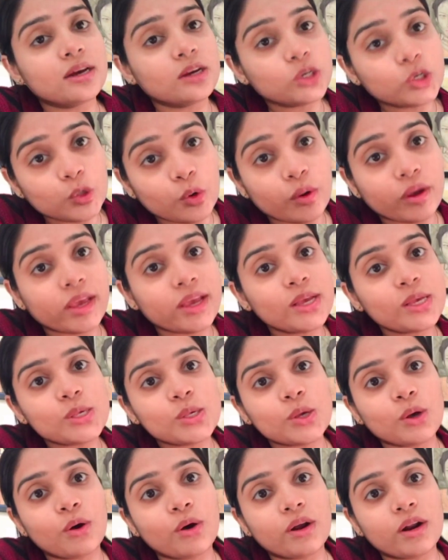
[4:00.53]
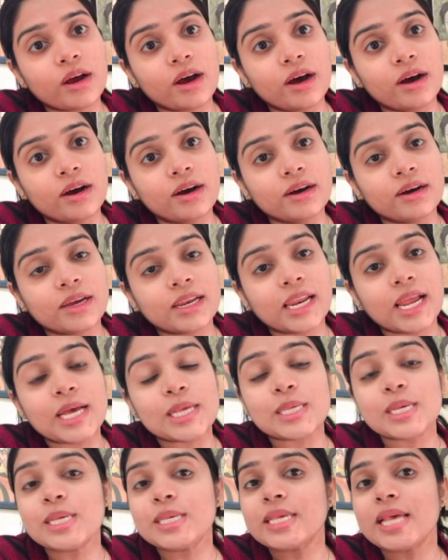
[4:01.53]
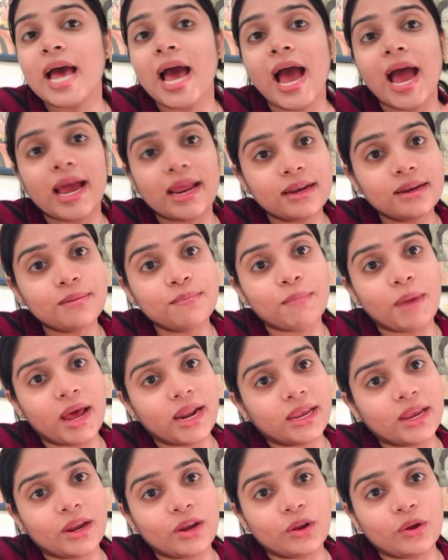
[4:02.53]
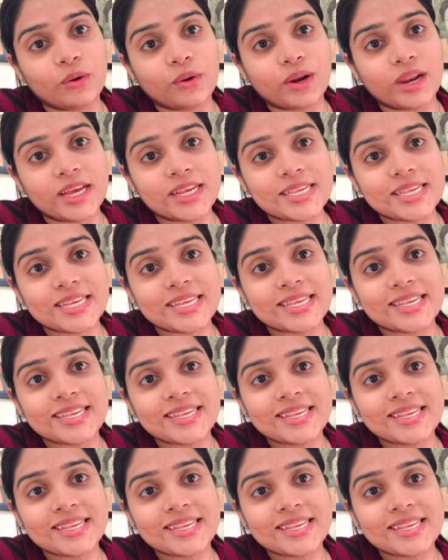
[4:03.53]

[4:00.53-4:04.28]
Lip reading: showcase your classes and market your classes.